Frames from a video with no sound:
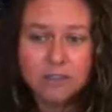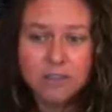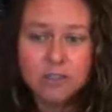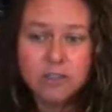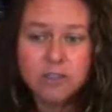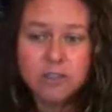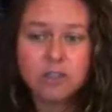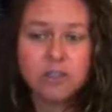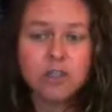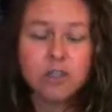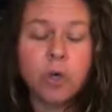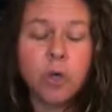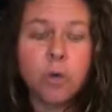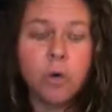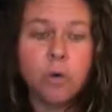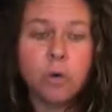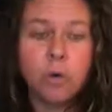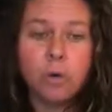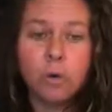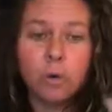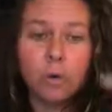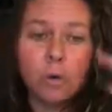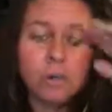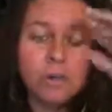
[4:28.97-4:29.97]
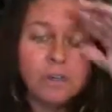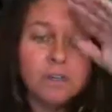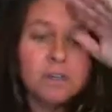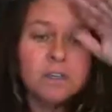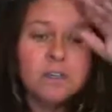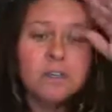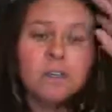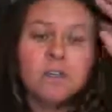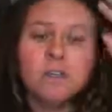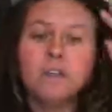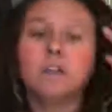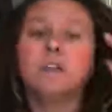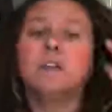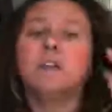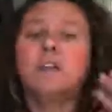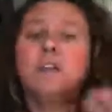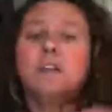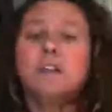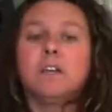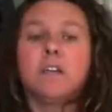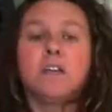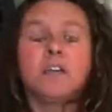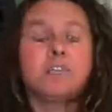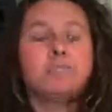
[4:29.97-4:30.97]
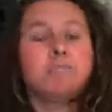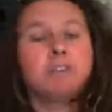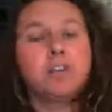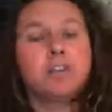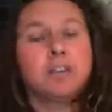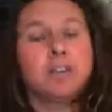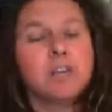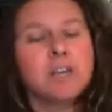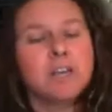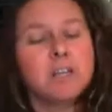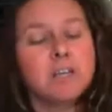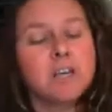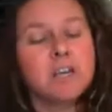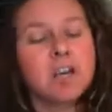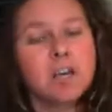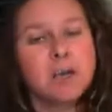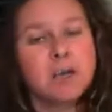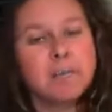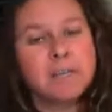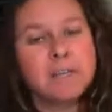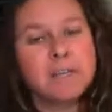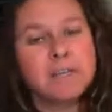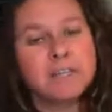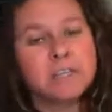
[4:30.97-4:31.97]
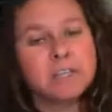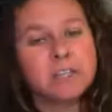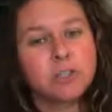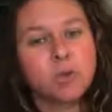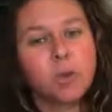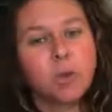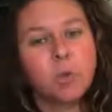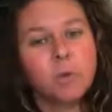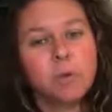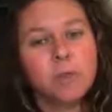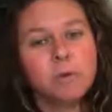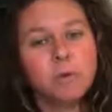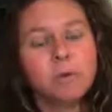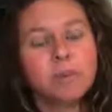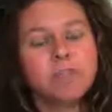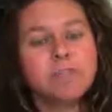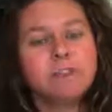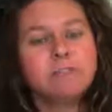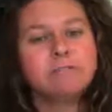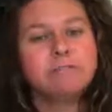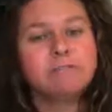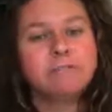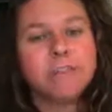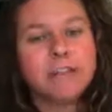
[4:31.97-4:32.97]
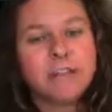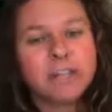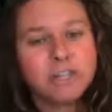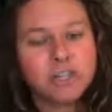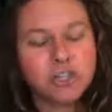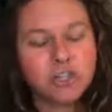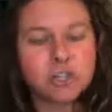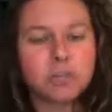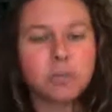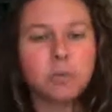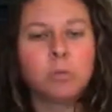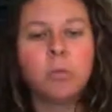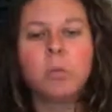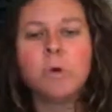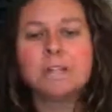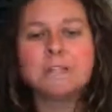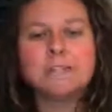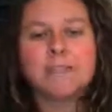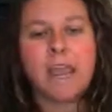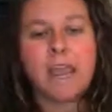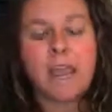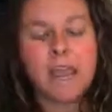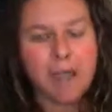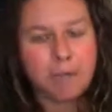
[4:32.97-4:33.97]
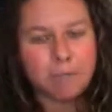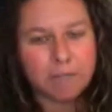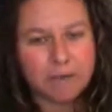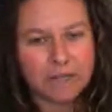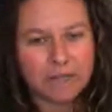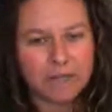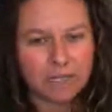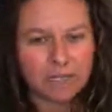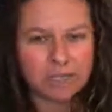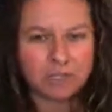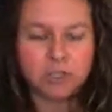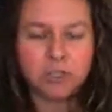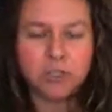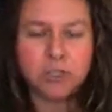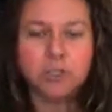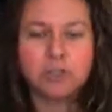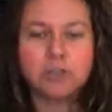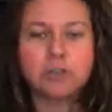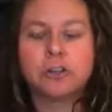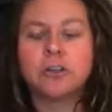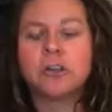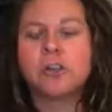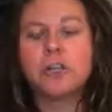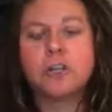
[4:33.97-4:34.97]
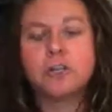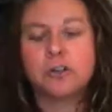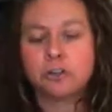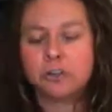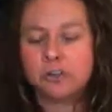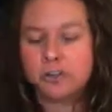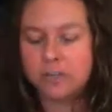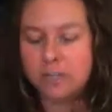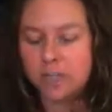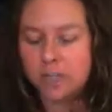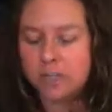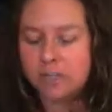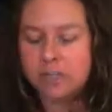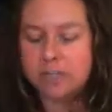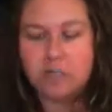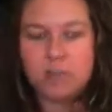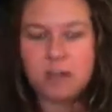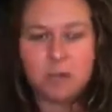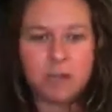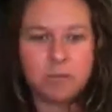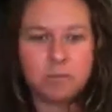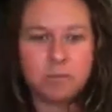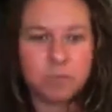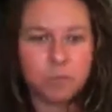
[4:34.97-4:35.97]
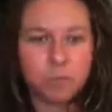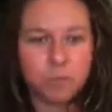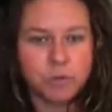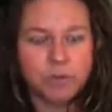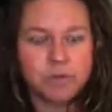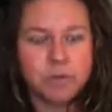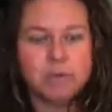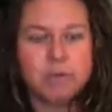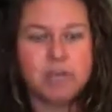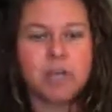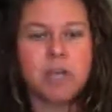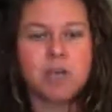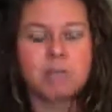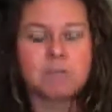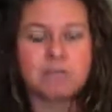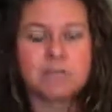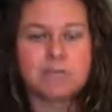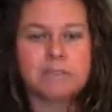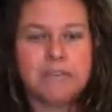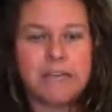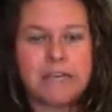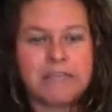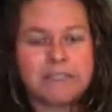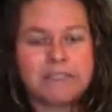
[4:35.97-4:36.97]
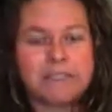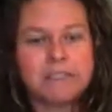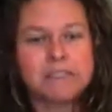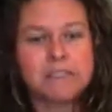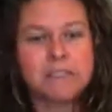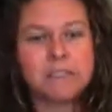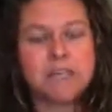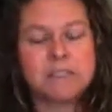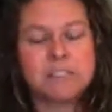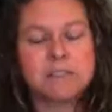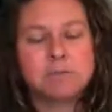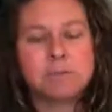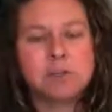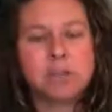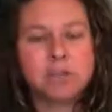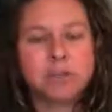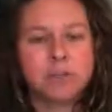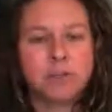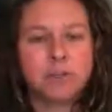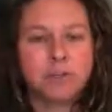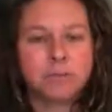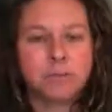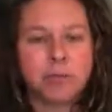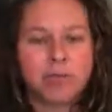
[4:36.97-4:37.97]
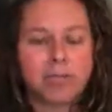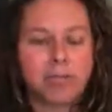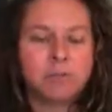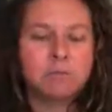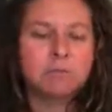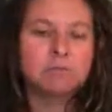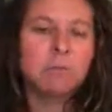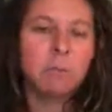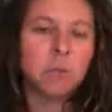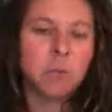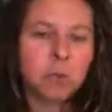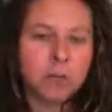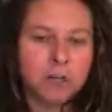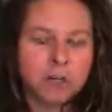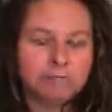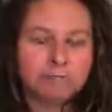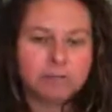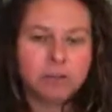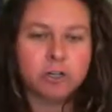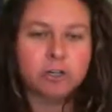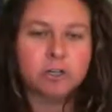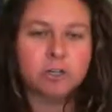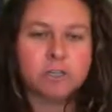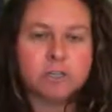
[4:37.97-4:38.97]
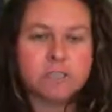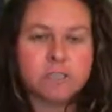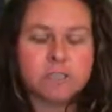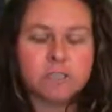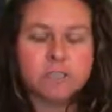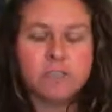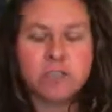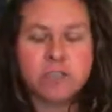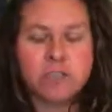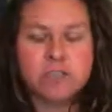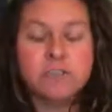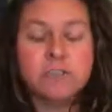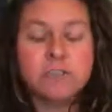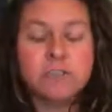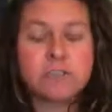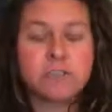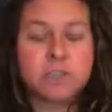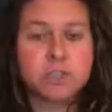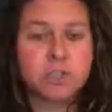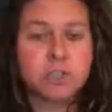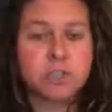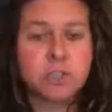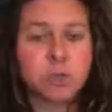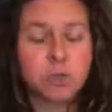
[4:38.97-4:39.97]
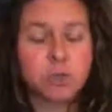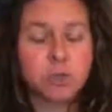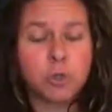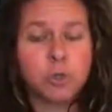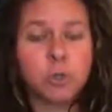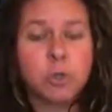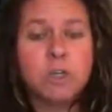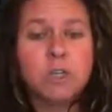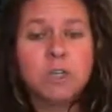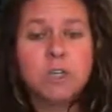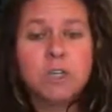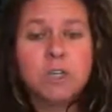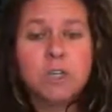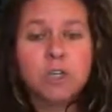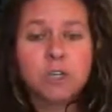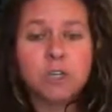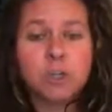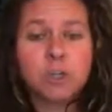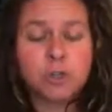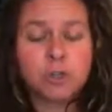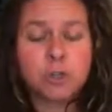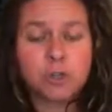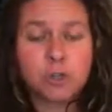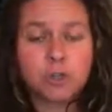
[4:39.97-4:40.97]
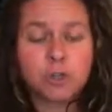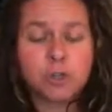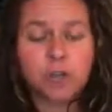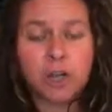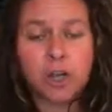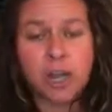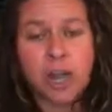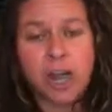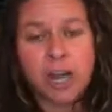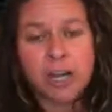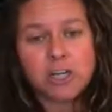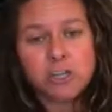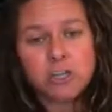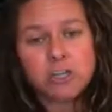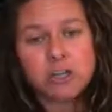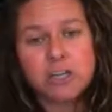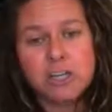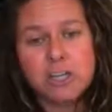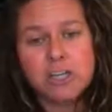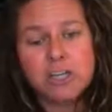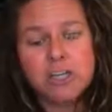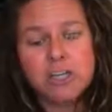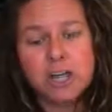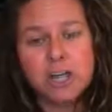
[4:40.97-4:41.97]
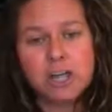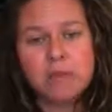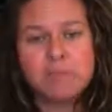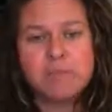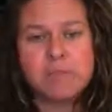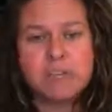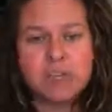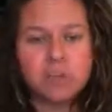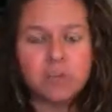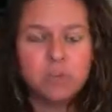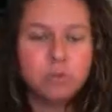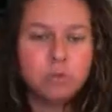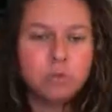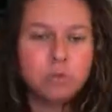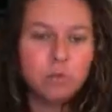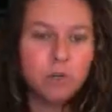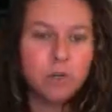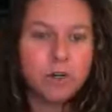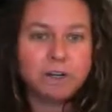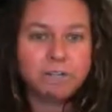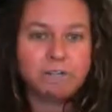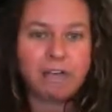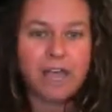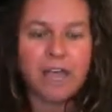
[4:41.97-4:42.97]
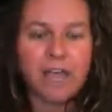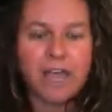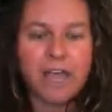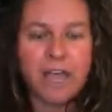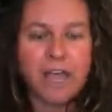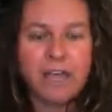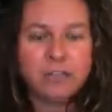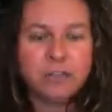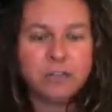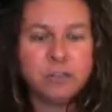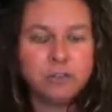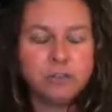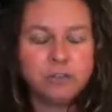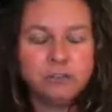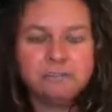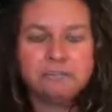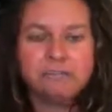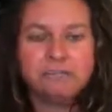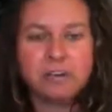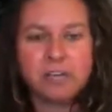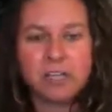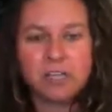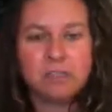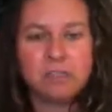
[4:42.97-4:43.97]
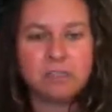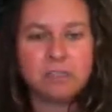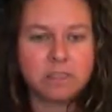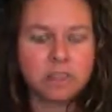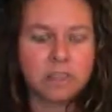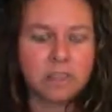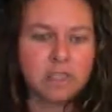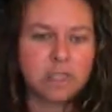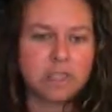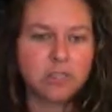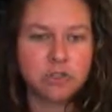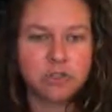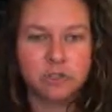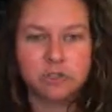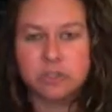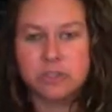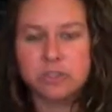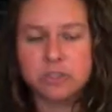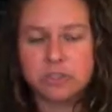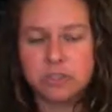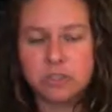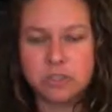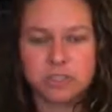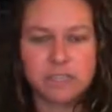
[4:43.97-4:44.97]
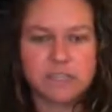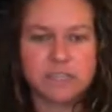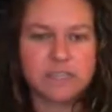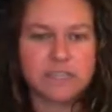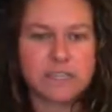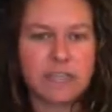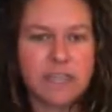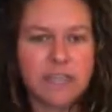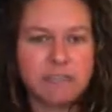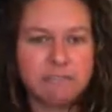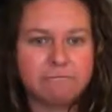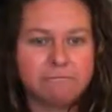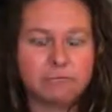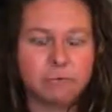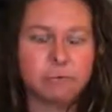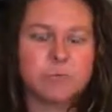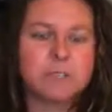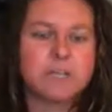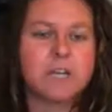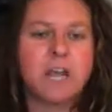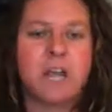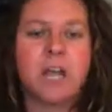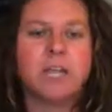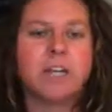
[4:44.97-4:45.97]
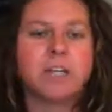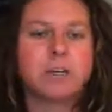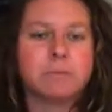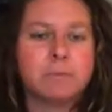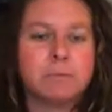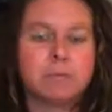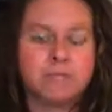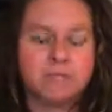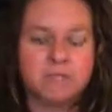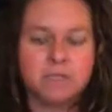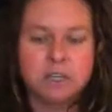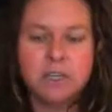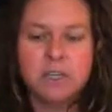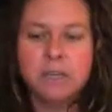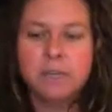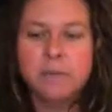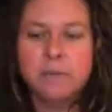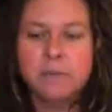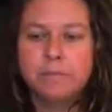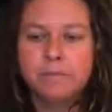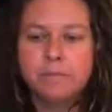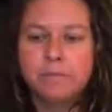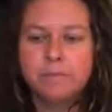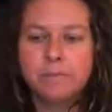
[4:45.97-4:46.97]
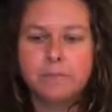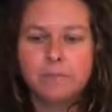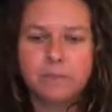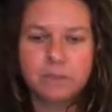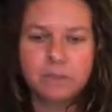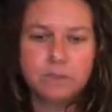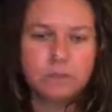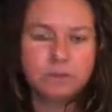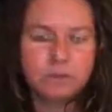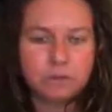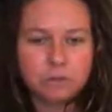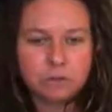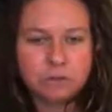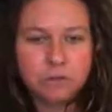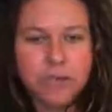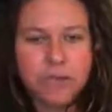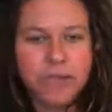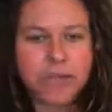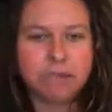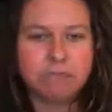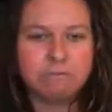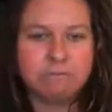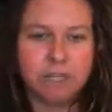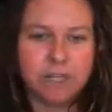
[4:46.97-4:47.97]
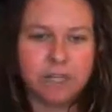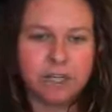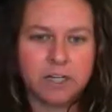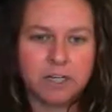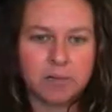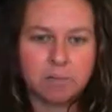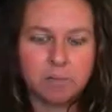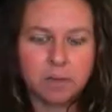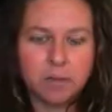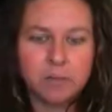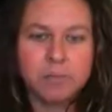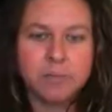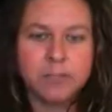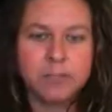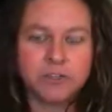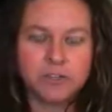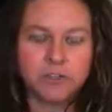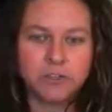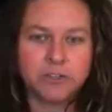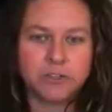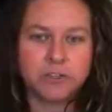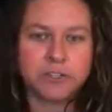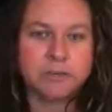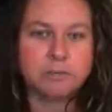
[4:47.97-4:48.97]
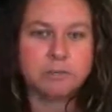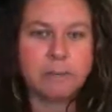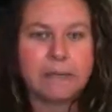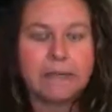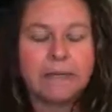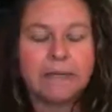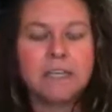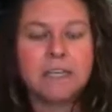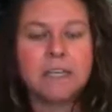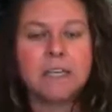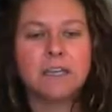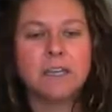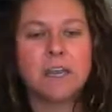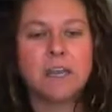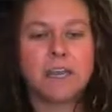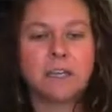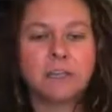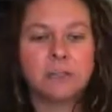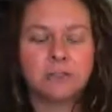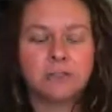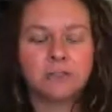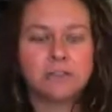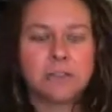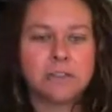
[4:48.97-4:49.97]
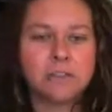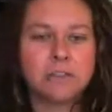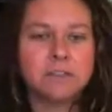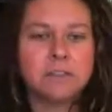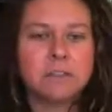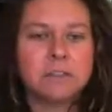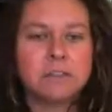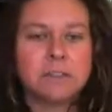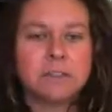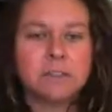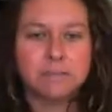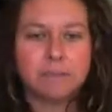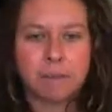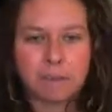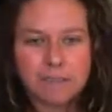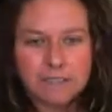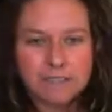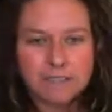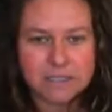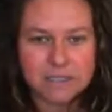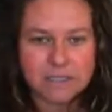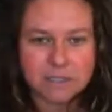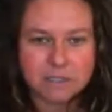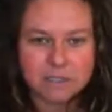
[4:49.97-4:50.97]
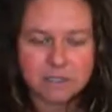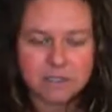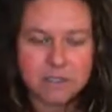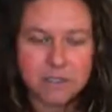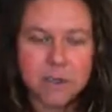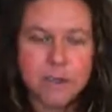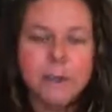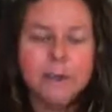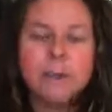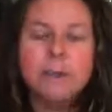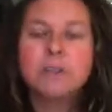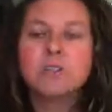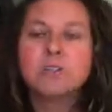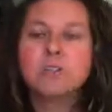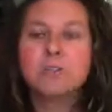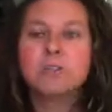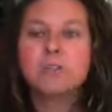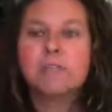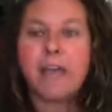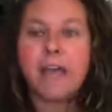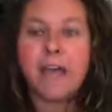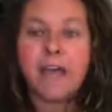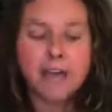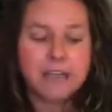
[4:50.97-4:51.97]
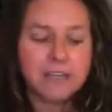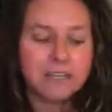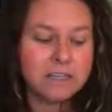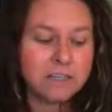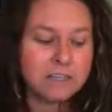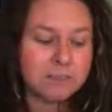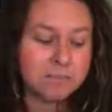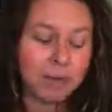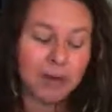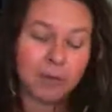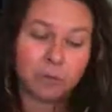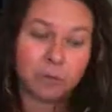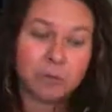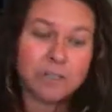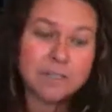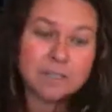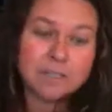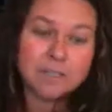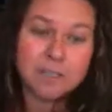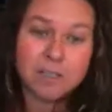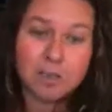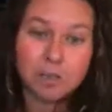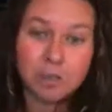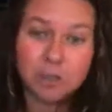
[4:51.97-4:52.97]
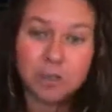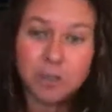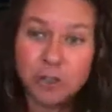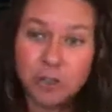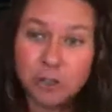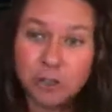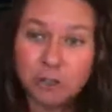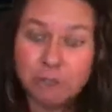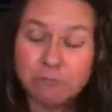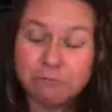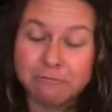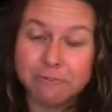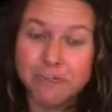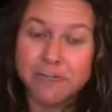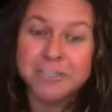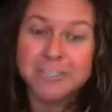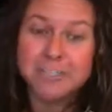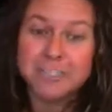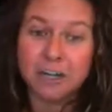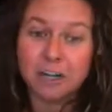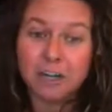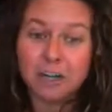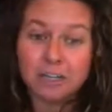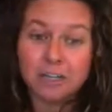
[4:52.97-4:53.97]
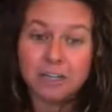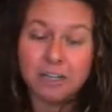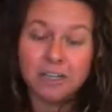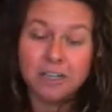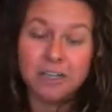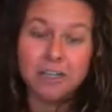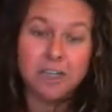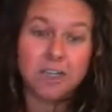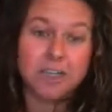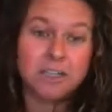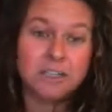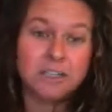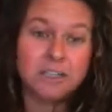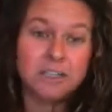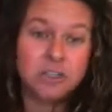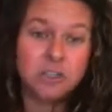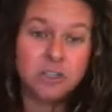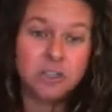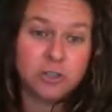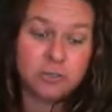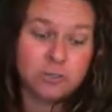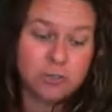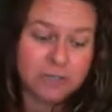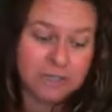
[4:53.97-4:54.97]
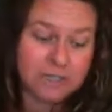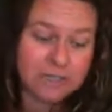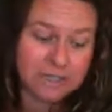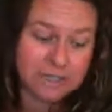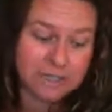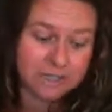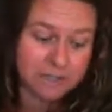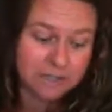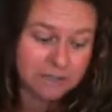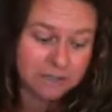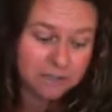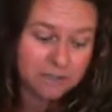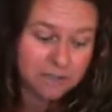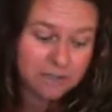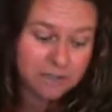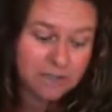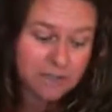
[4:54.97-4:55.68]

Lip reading: So if your income isn't going with inflation, what's happening? Your income really becomes less and less because you're paying more for goods and services. So your extra income that you would have had to do fun things or just save for retirement, you don't have that anymore because you're spending it on your daily expenses. So that is my reason number 2 for starting a digital business.